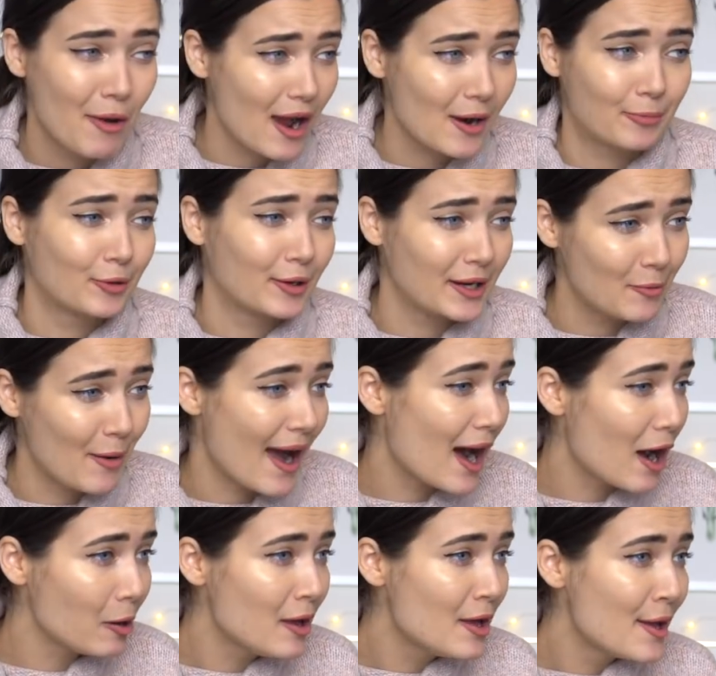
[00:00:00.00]
work pretty
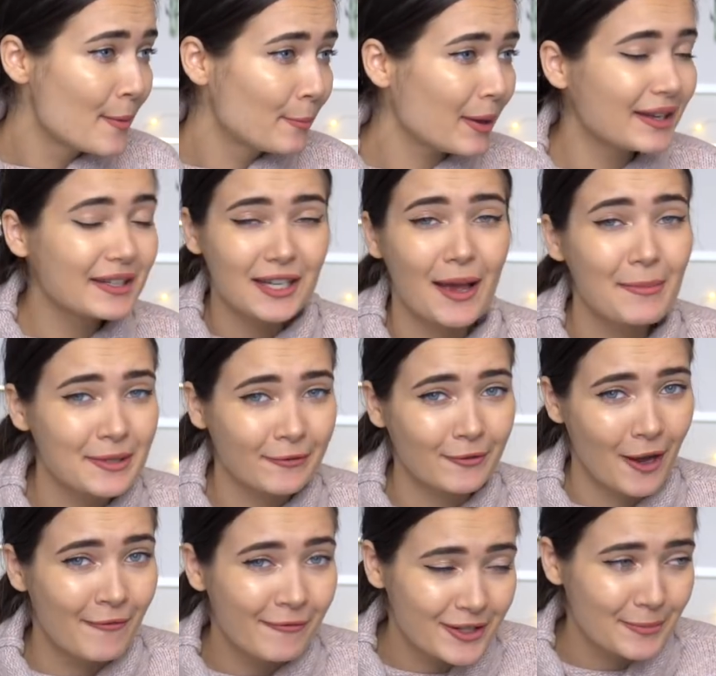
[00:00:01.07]
well. But in terms of
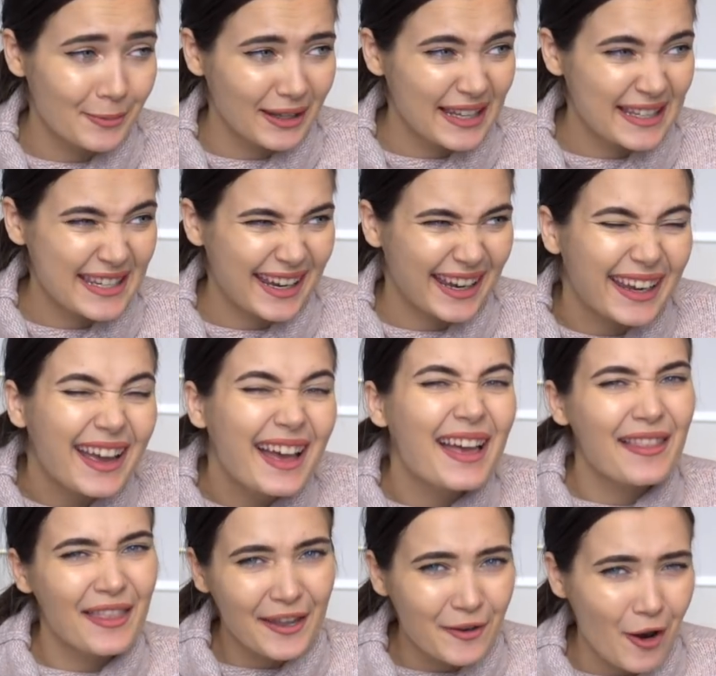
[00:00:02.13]
comfortability,
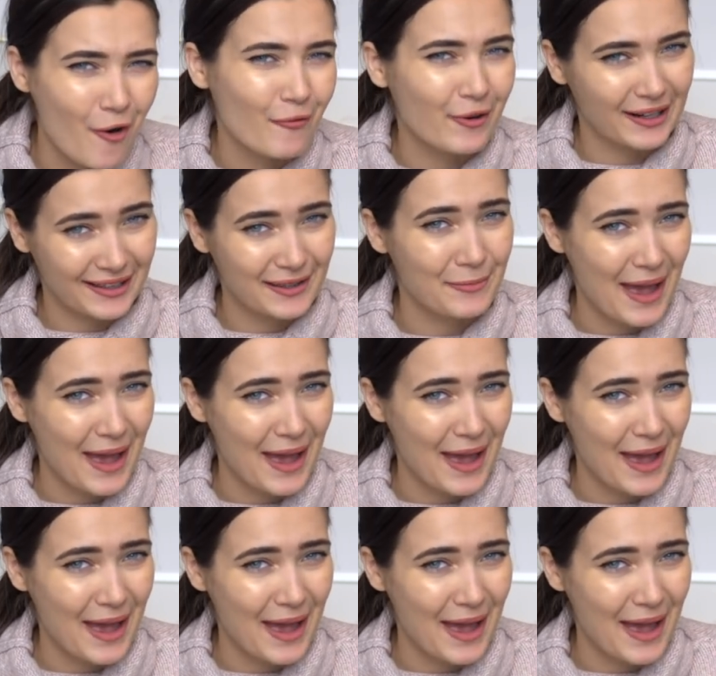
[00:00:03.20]
they're not really the